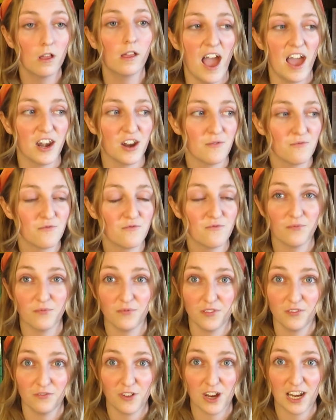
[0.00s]
And I'm
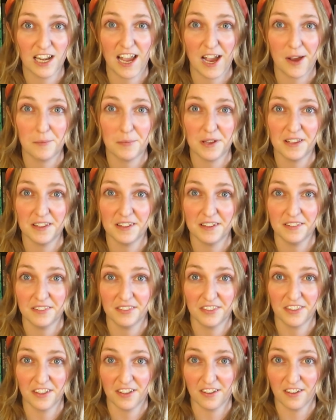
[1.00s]
really happy
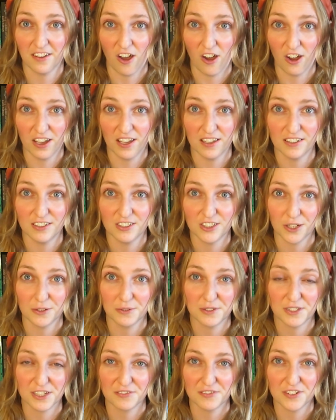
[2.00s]
that I
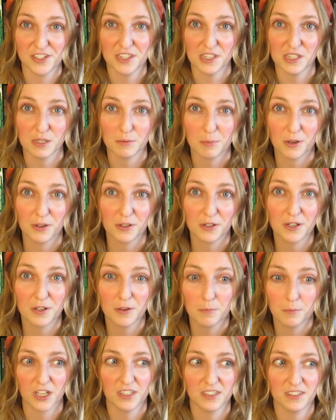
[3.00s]
chose to read this book
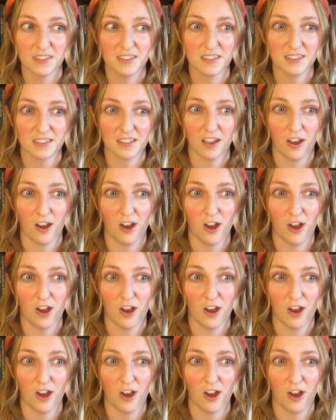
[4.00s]
because